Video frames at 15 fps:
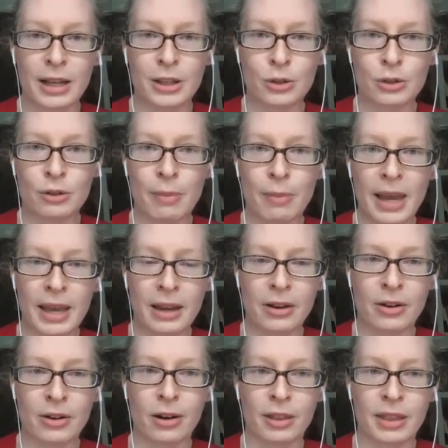and your
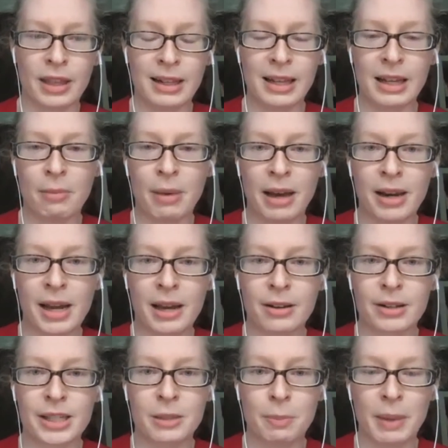mayor are thinking about how
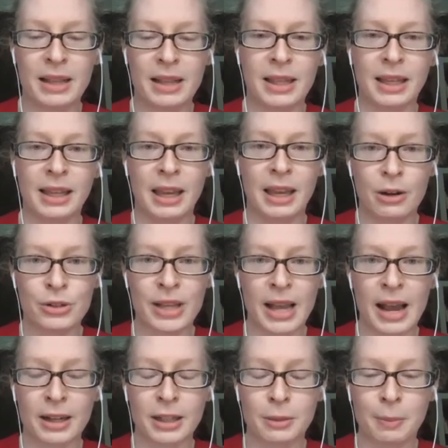to spend the CARES
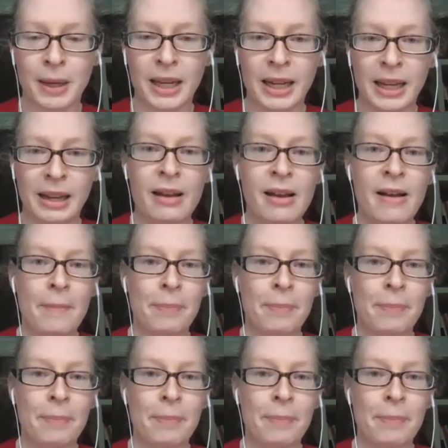Act money